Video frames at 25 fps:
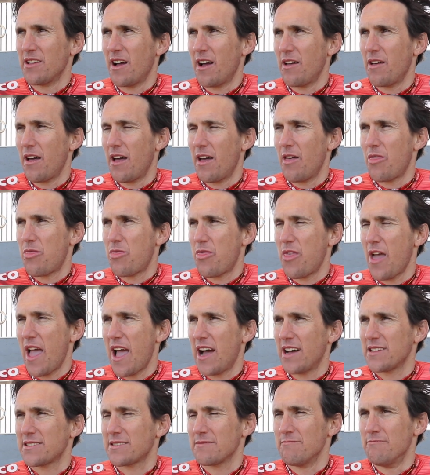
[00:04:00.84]
a, a,
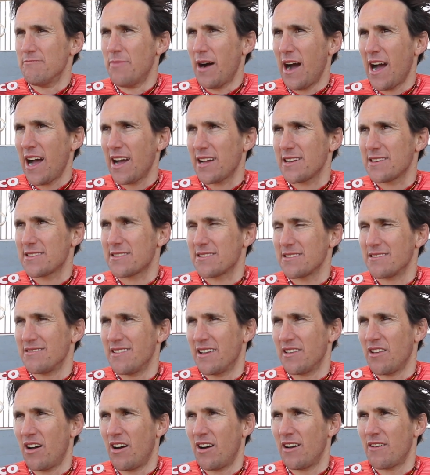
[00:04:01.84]
thousand bucks and
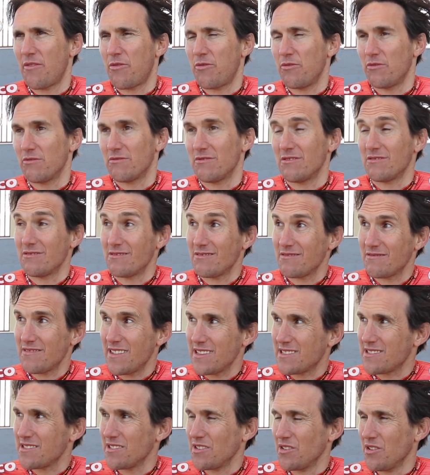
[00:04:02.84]
then I thought oh
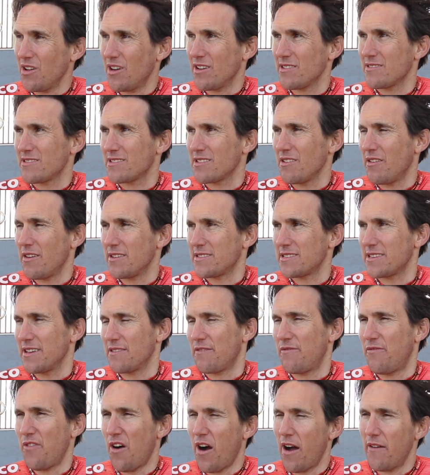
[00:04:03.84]
that's a lot so I
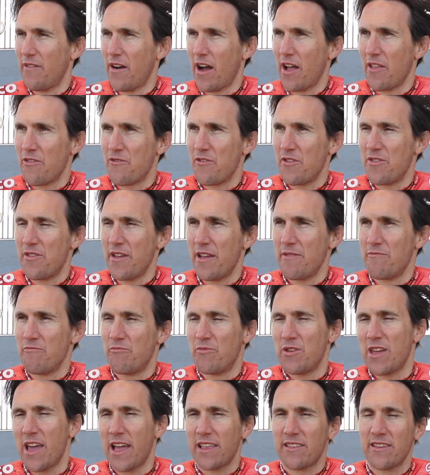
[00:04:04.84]
said 500 then
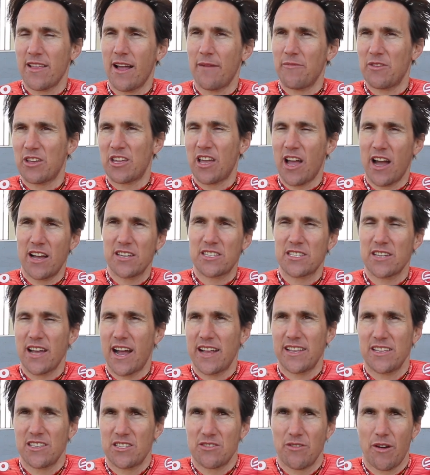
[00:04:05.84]
we ended up
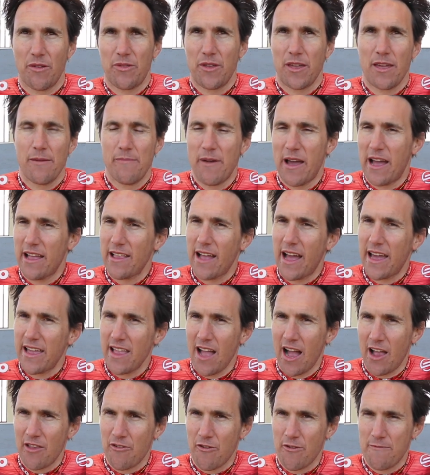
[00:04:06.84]
negotiating to I think about
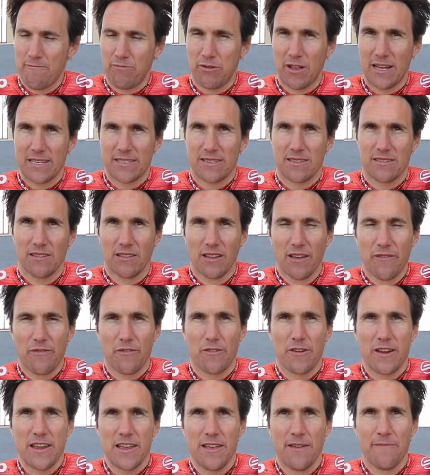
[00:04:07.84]
800 plus
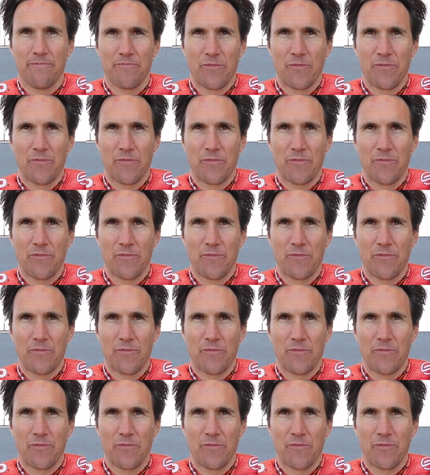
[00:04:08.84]
delivery